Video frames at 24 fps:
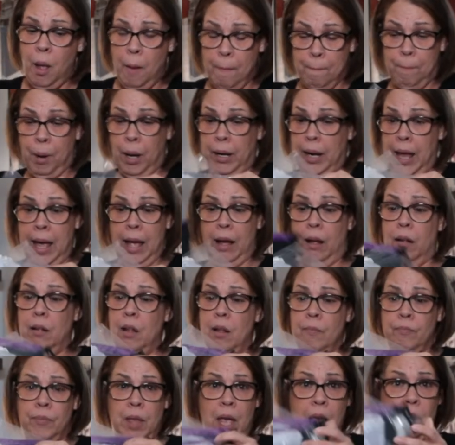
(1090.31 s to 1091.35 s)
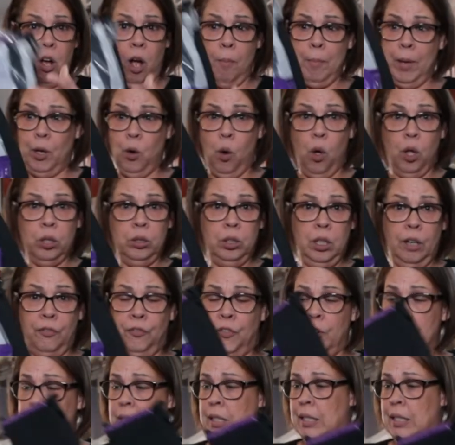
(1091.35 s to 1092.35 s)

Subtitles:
But yeah, they come in all different